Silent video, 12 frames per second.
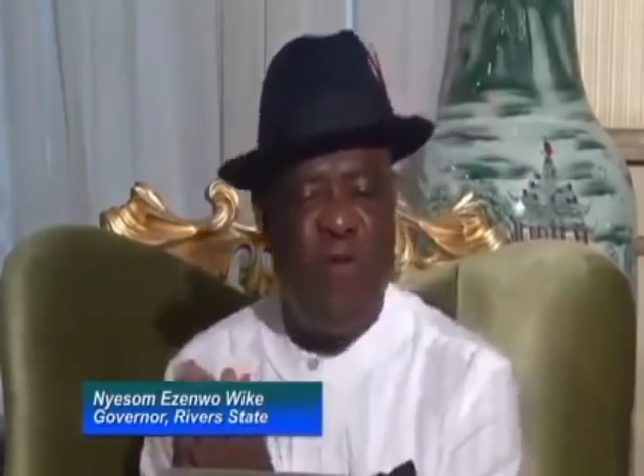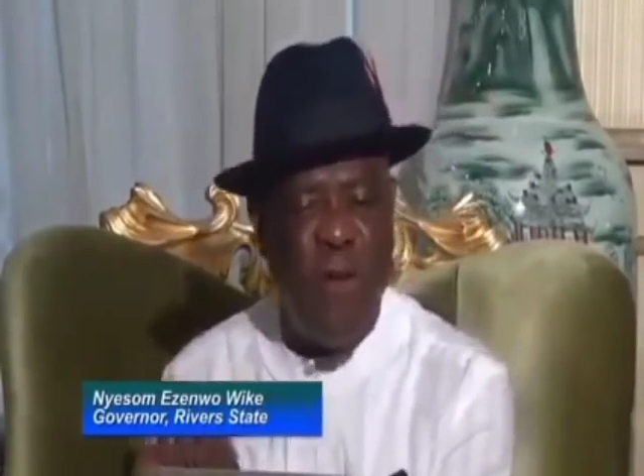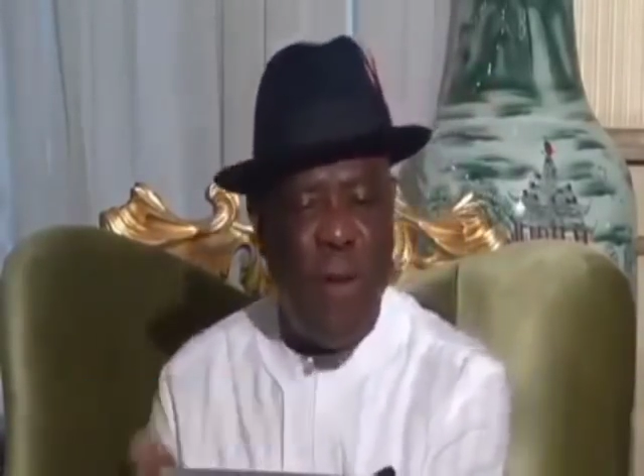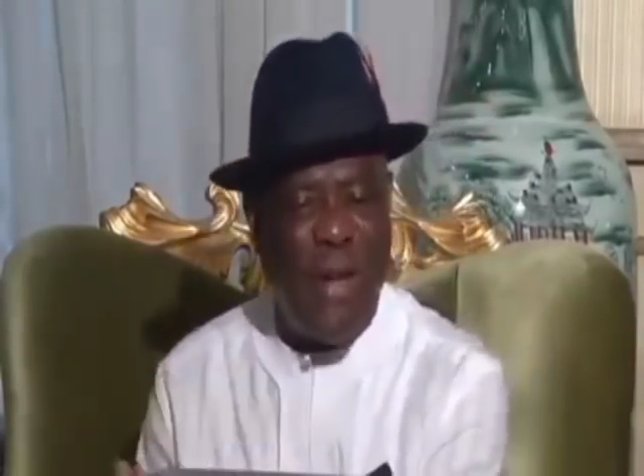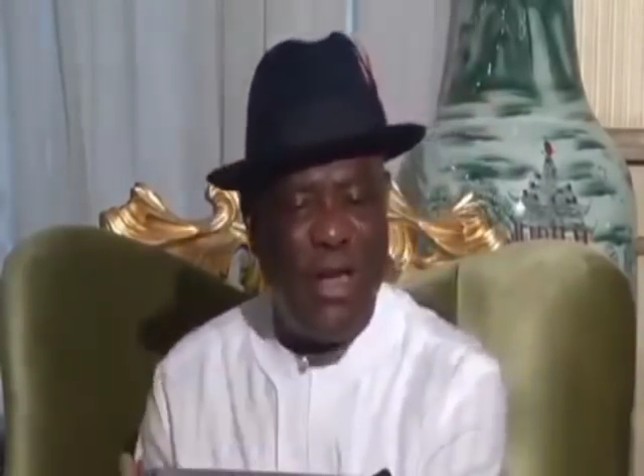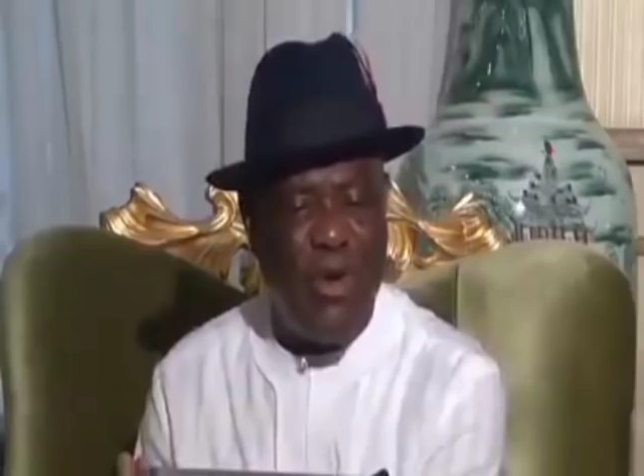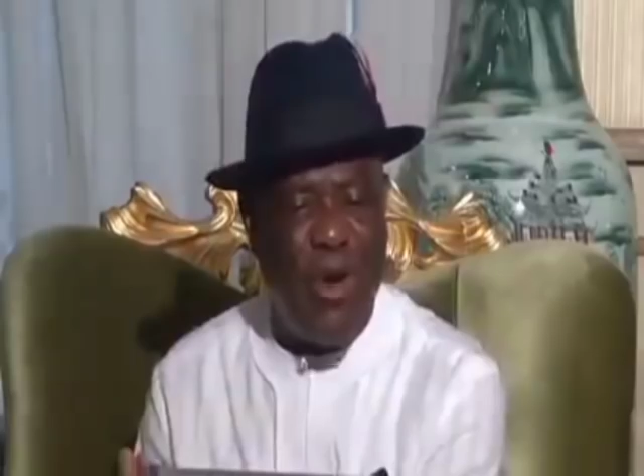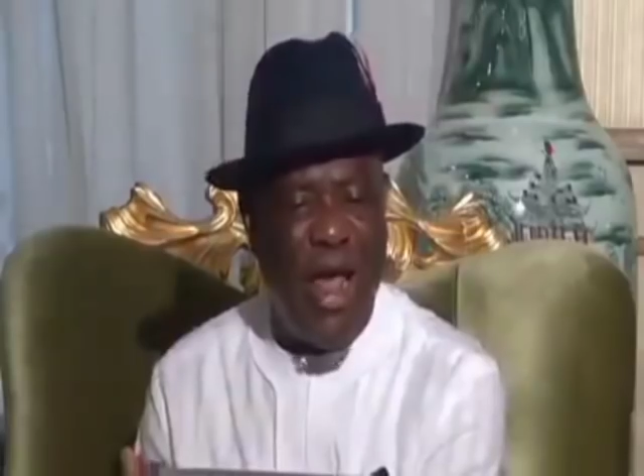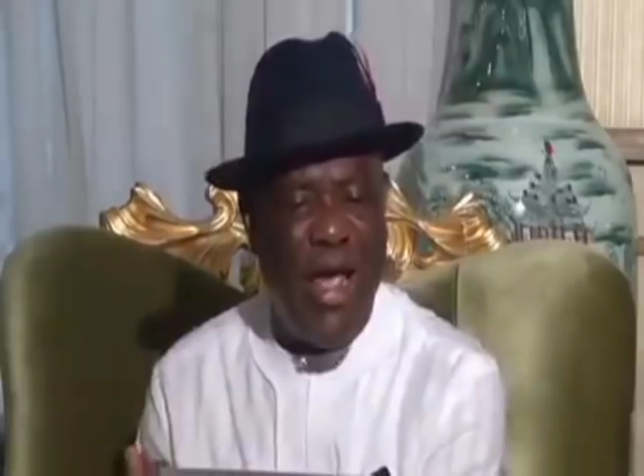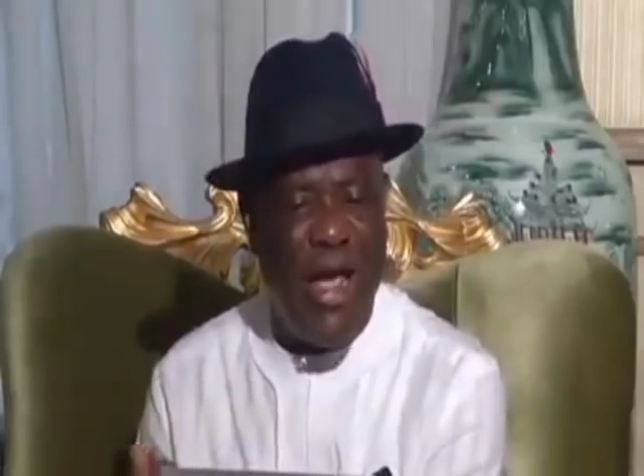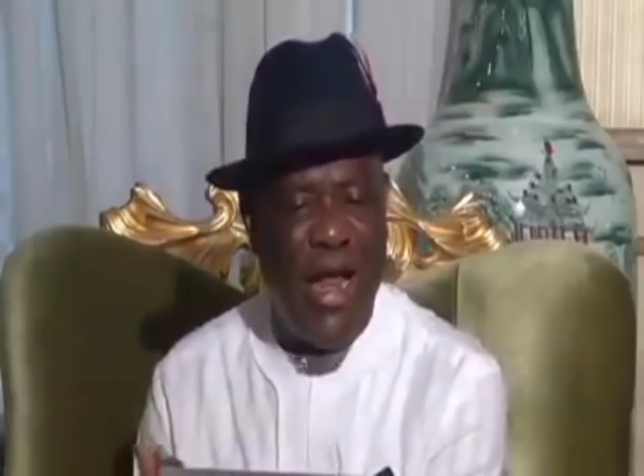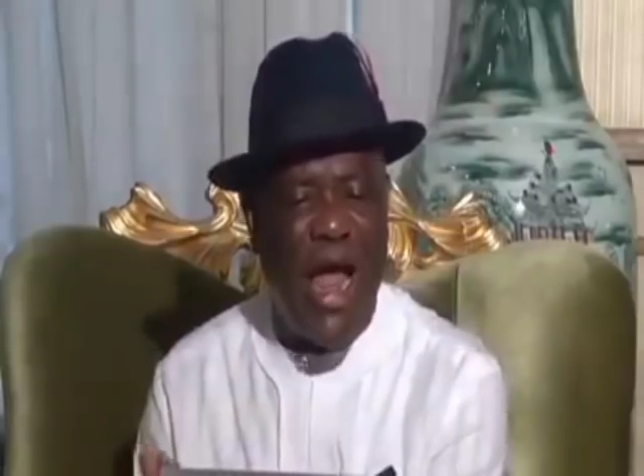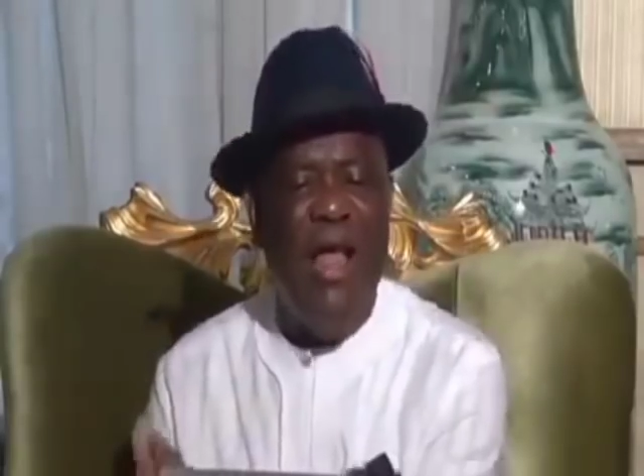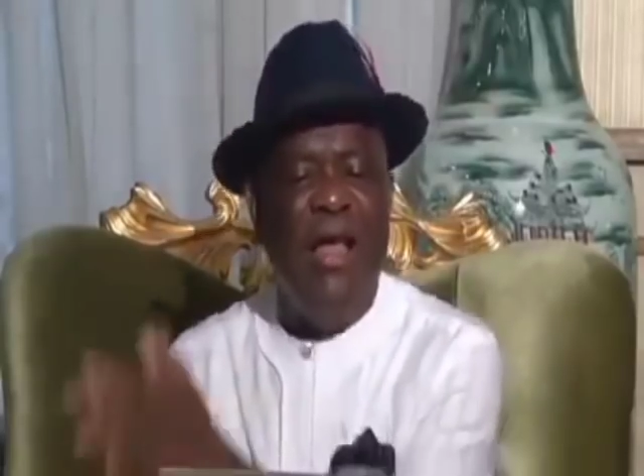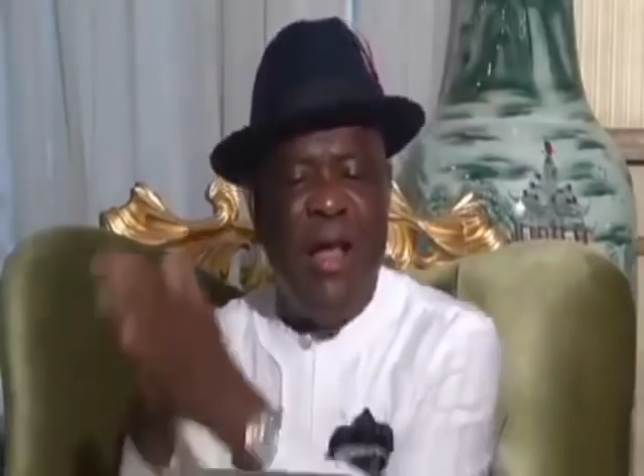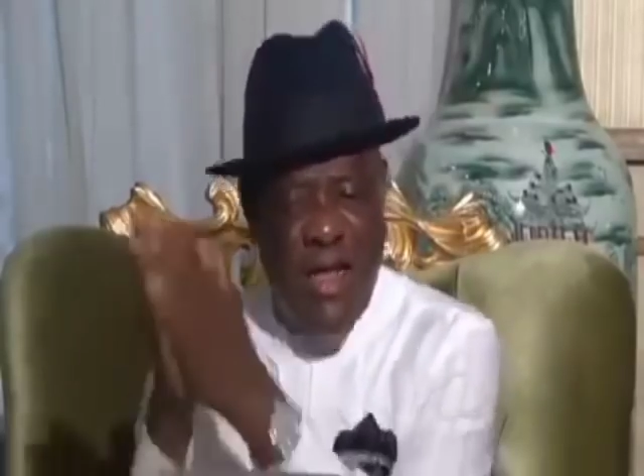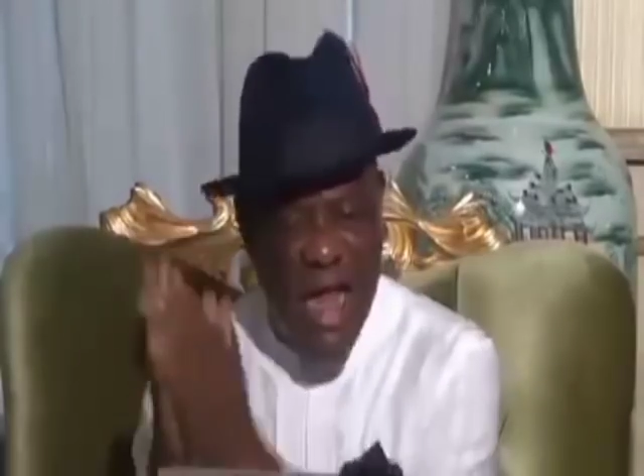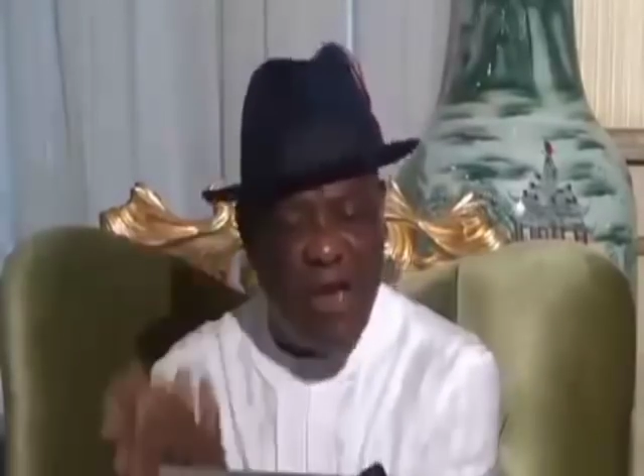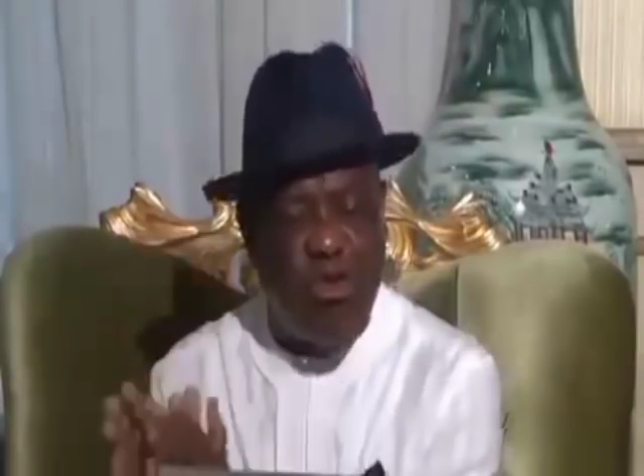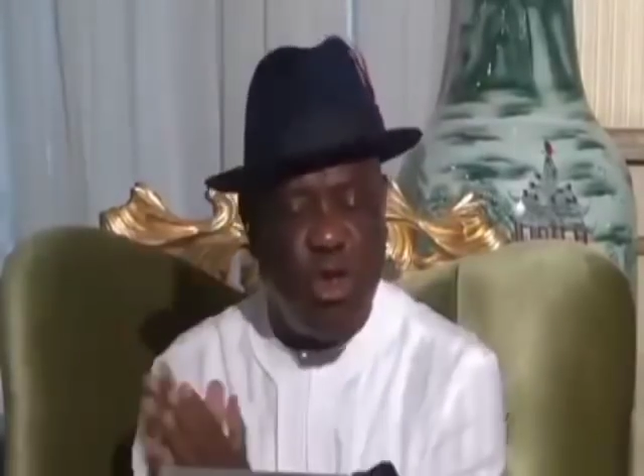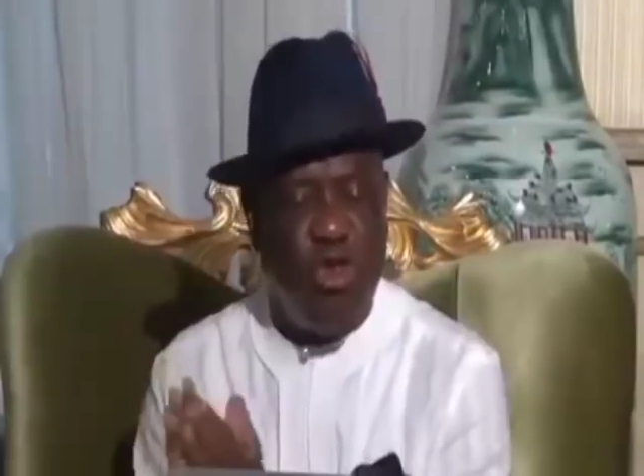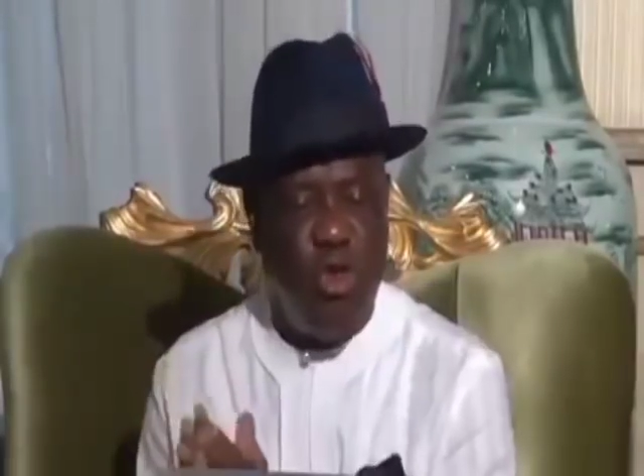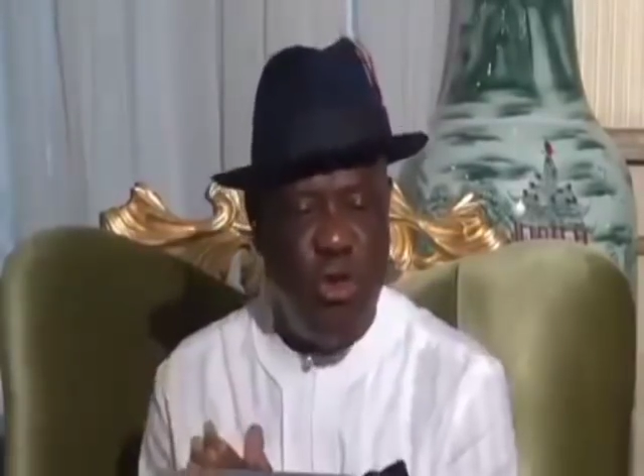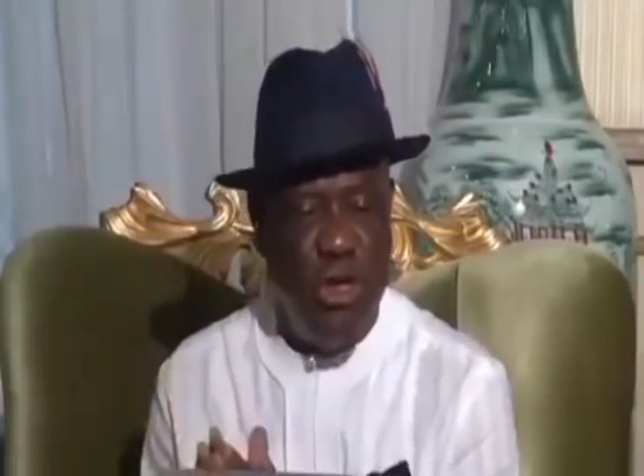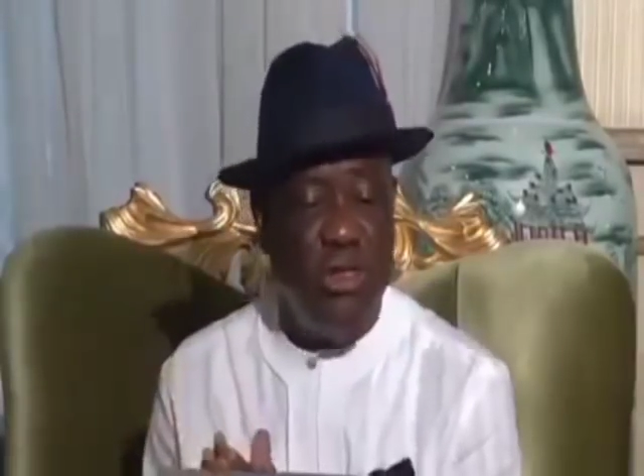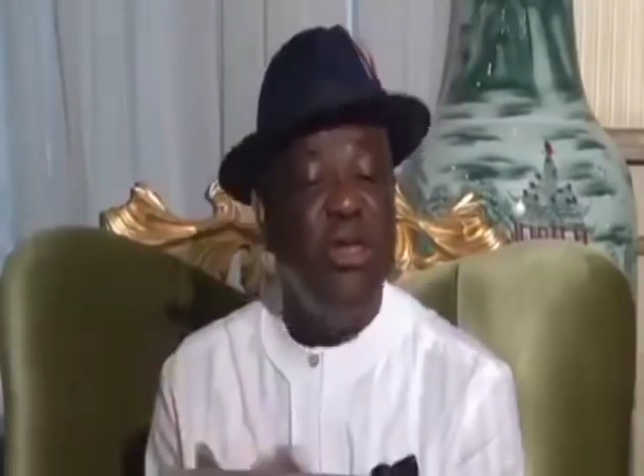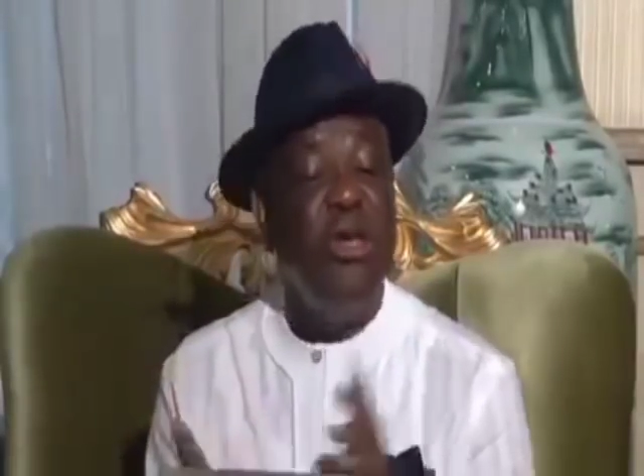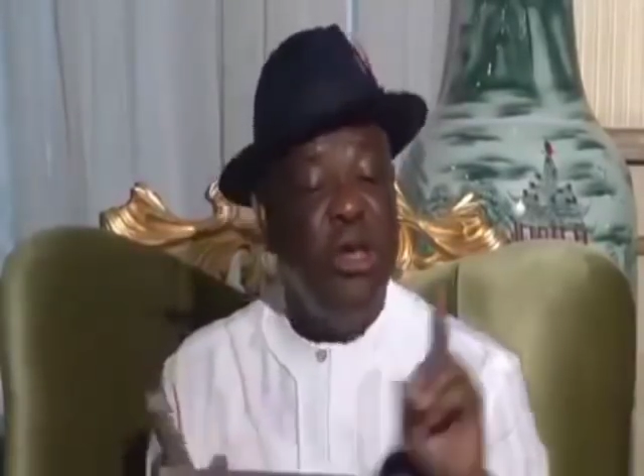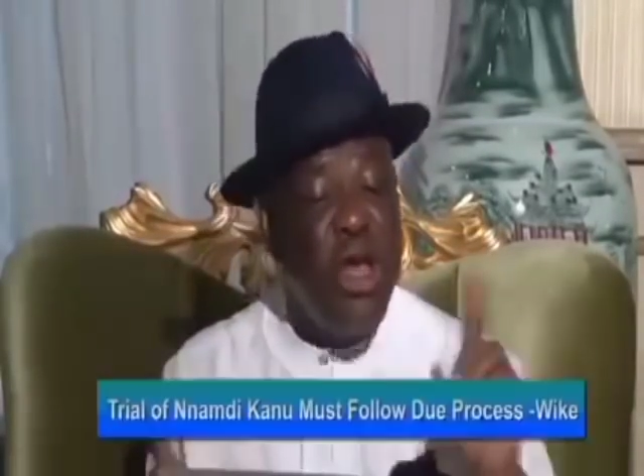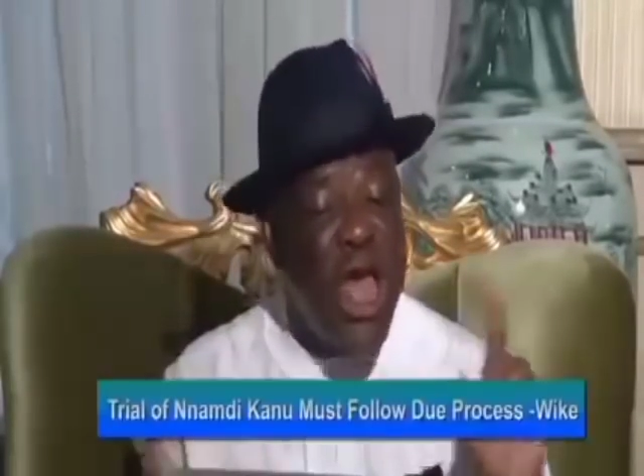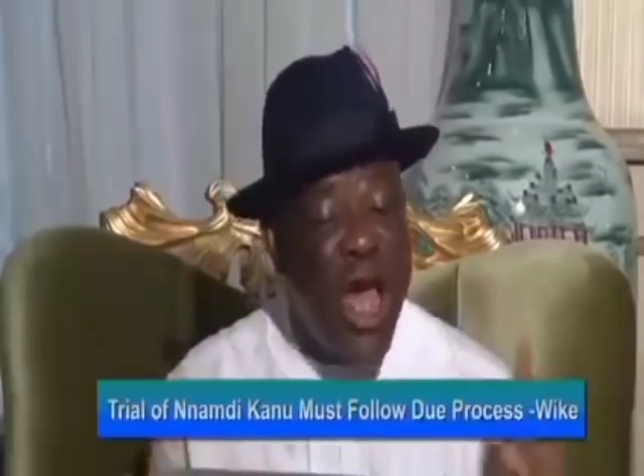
is from a particular area, let us do this.